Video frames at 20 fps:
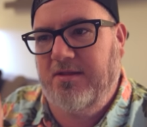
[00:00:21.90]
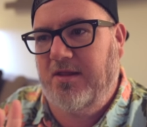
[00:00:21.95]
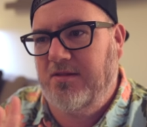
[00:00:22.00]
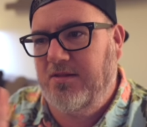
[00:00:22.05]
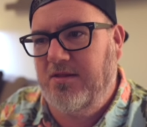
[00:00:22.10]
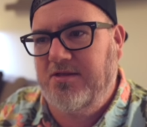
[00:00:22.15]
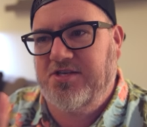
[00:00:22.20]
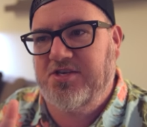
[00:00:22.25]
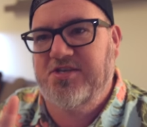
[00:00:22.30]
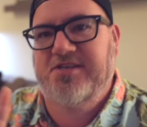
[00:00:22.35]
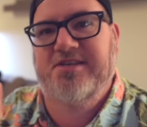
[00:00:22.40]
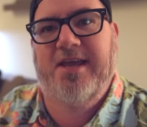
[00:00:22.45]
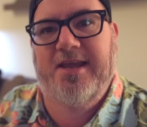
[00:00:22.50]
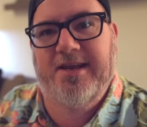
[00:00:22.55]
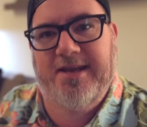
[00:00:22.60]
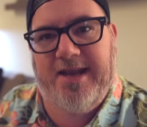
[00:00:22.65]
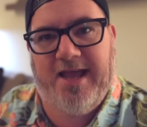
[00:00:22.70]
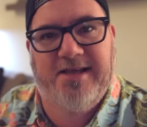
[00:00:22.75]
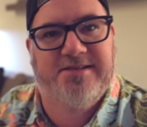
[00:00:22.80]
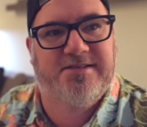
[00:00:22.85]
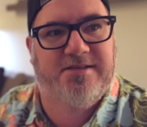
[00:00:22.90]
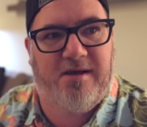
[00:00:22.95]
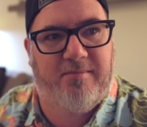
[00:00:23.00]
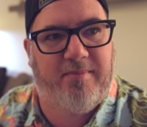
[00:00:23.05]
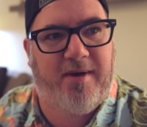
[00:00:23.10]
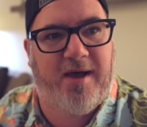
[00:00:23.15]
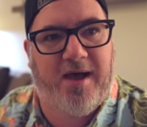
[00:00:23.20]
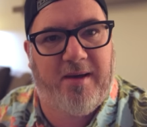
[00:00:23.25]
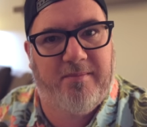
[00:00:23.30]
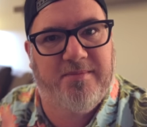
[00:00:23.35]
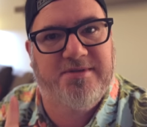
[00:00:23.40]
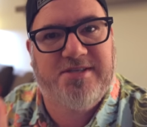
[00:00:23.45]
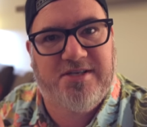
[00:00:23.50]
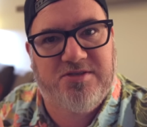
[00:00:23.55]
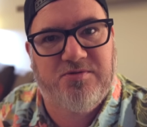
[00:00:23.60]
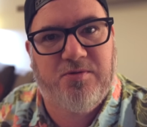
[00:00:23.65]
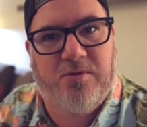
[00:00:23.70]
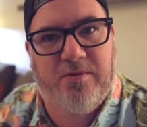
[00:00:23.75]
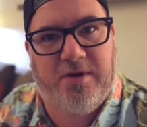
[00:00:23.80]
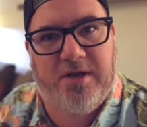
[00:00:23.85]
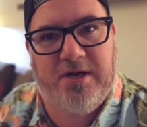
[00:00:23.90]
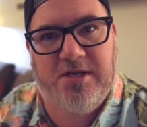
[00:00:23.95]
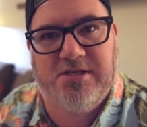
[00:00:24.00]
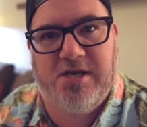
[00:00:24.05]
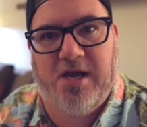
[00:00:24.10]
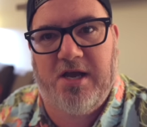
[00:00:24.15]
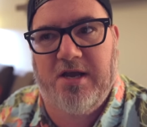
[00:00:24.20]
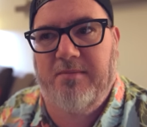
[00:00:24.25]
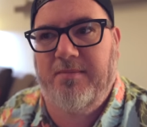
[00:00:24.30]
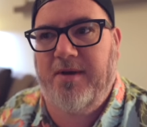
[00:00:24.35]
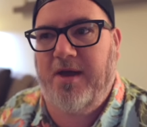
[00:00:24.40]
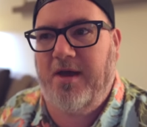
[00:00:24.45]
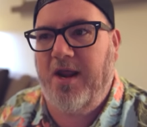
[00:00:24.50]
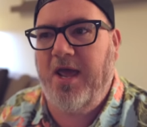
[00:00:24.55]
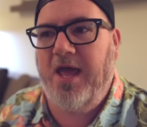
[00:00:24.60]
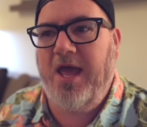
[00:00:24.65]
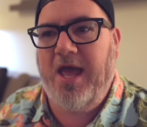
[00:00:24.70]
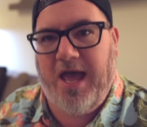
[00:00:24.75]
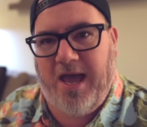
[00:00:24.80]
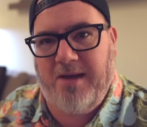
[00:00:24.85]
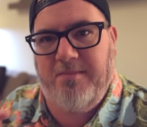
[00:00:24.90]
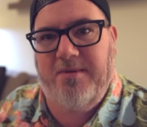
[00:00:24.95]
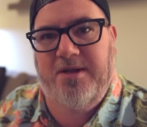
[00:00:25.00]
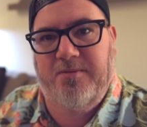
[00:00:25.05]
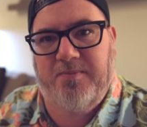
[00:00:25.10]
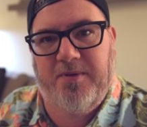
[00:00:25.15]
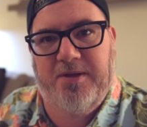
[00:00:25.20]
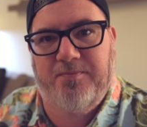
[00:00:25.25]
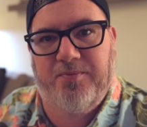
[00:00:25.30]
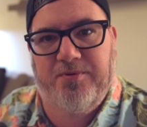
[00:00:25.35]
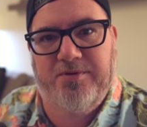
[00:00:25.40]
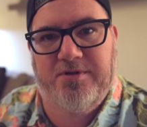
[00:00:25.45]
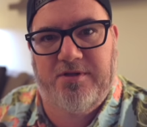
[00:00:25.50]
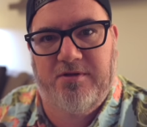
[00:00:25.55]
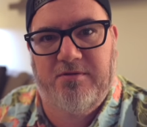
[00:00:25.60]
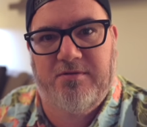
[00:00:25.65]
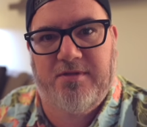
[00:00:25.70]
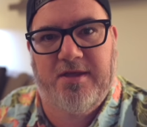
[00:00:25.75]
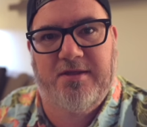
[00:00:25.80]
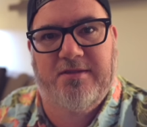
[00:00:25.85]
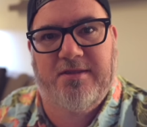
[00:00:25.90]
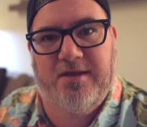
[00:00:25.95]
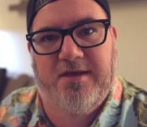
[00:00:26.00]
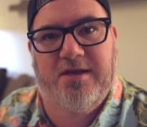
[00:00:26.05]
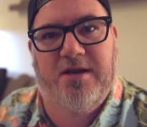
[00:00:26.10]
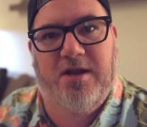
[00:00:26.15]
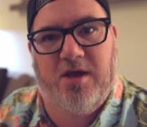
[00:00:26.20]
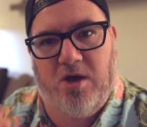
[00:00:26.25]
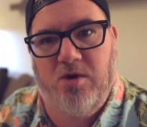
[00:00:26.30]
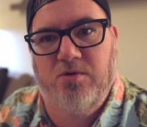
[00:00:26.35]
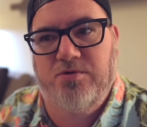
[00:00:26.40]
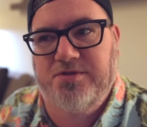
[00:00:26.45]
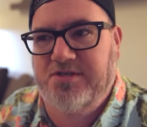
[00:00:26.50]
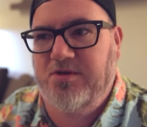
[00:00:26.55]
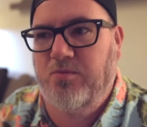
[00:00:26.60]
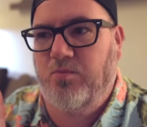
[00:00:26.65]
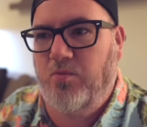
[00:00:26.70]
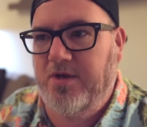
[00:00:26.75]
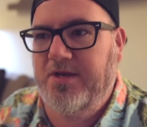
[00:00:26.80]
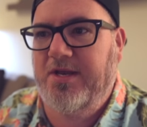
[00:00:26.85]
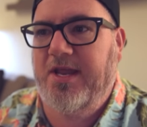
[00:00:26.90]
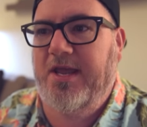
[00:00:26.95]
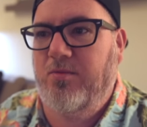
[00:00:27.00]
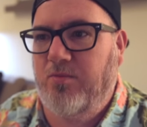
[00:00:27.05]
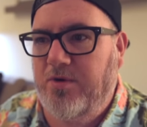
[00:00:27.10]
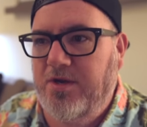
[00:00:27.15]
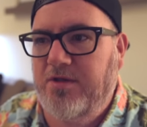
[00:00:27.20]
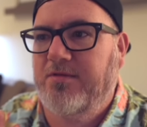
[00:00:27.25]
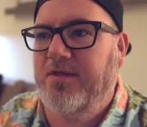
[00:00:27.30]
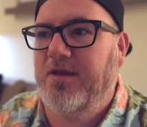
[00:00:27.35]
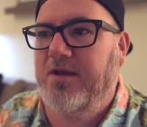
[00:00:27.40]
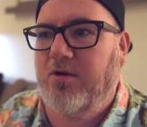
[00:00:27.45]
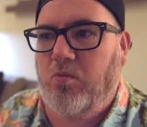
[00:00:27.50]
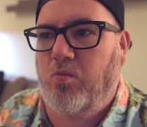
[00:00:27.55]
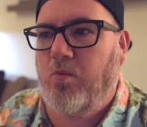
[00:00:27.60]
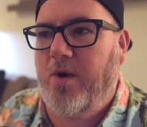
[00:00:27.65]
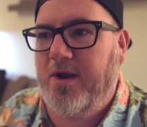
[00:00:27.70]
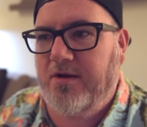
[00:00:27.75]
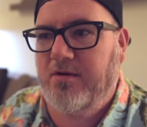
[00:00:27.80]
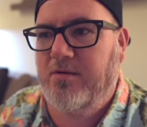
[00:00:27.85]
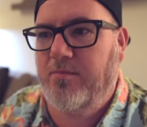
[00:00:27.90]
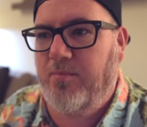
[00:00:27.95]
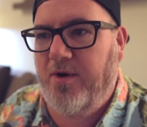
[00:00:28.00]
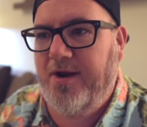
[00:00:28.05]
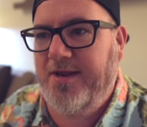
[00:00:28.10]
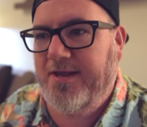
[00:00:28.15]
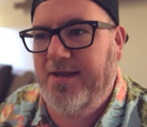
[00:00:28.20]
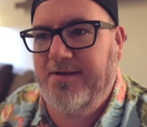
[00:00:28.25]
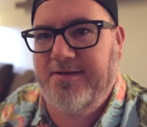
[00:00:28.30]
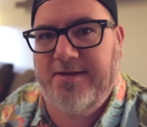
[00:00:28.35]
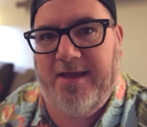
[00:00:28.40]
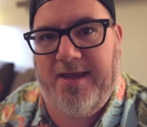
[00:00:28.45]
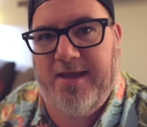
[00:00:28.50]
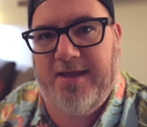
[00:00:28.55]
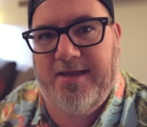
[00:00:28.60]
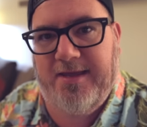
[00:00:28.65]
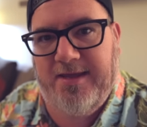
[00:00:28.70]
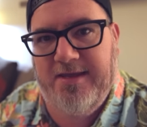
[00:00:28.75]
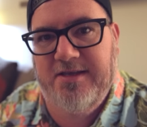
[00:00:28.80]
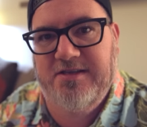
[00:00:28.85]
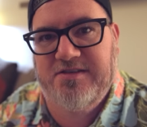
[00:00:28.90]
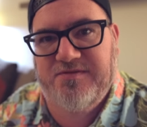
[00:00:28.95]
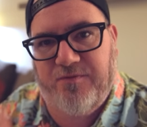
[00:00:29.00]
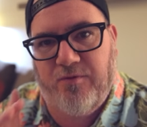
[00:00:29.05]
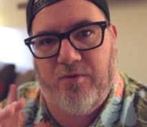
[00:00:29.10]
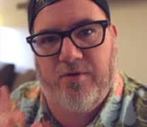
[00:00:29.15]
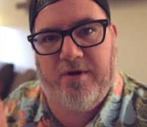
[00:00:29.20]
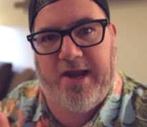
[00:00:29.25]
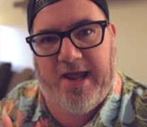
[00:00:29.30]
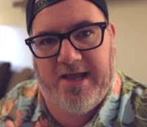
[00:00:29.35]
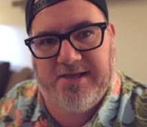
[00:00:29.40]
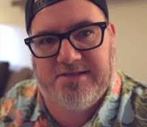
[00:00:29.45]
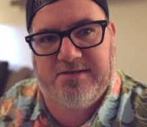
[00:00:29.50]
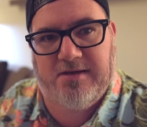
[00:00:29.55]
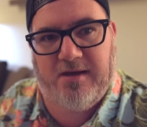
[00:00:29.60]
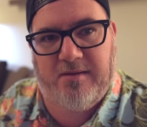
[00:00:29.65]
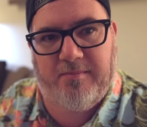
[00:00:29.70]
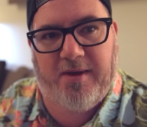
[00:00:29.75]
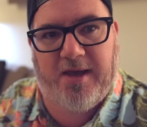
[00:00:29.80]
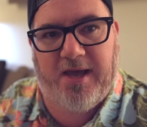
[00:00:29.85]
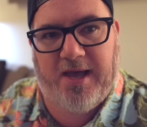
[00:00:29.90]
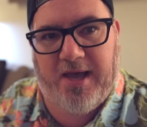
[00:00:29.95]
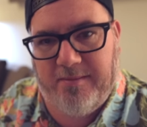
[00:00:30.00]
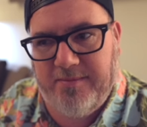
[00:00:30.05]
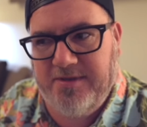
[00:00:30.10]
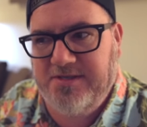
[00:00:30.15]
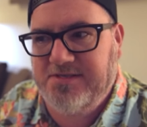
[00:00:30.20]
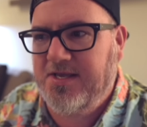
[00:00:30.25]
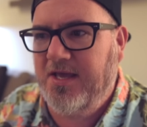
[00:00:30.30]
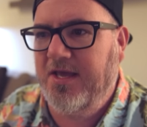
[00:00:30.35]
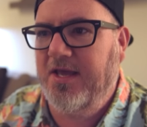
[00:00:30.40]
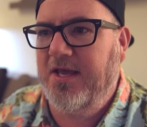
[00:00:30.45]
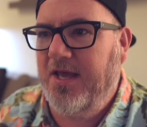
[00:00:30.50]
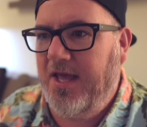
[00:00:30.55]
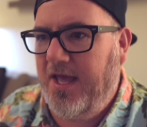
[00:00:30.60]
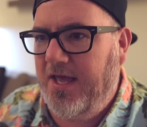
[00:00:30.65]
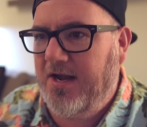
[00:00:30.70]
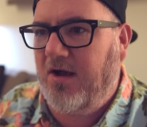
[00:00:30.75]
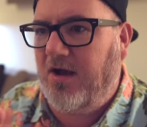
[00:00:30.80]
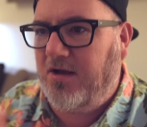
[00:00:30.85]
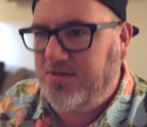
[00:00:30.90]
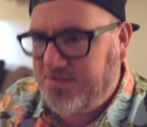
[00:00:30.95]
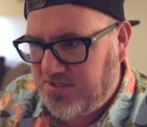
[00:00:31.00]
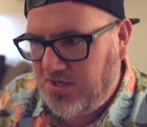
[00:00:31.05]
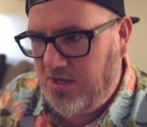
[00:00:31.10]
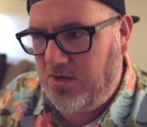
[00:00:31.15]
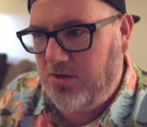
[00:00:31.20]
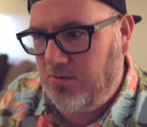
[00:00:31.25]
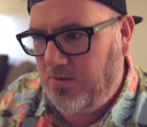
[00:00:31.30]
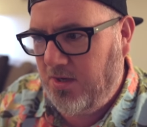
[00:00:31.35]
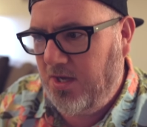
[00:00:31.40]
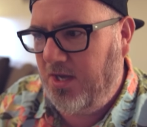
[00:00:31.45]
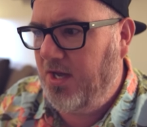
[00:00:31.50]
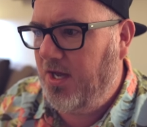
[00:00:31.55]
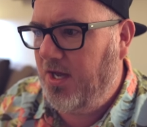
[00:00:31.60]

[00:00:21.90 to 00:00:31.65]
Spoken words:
Let's just say Nassau, Bahamas. That's what we're going to talk about. How many people do you think they could host in one day? What do you think a record-breaking day is for Nassau, Bahamas? And also,